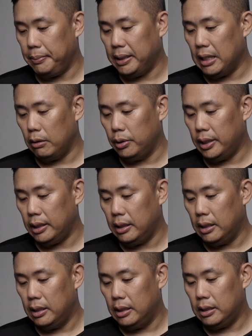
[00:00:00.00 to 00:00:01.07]
let me download it.
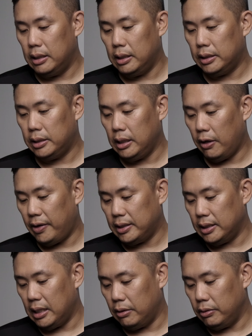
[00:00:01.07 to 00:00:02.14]
Let's see how fast
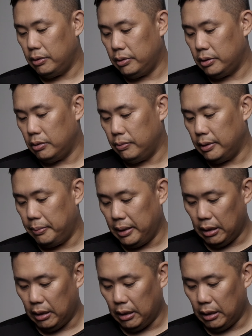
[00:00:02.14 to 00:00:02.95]
it downloads. Am I